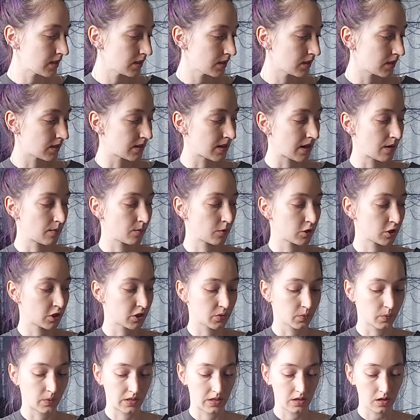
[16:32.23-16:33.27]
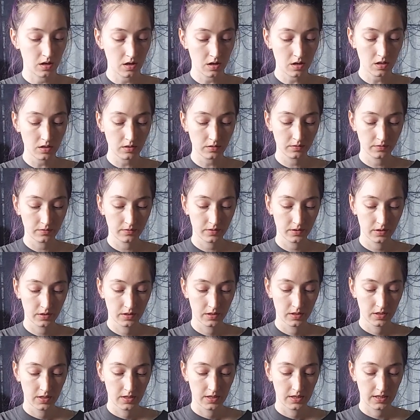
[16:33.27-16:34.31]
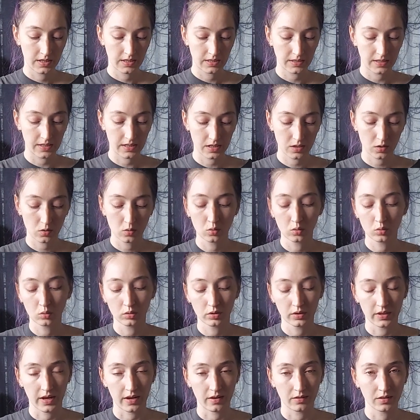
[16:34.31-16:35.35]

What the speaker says: The timer just went off, and I let it cool down